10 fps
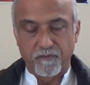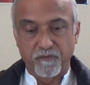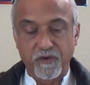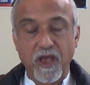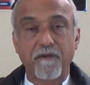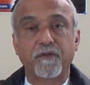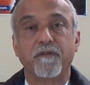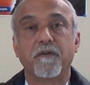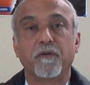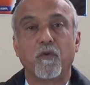we have
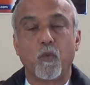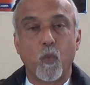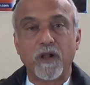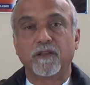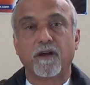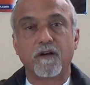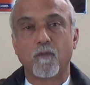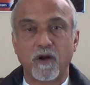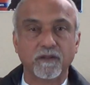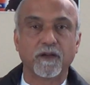to one third
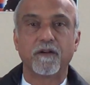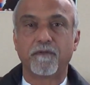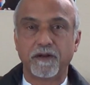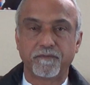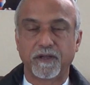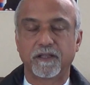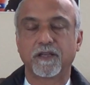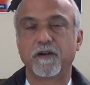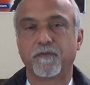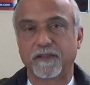
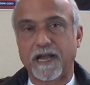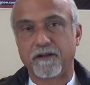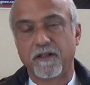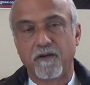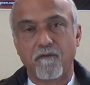for that.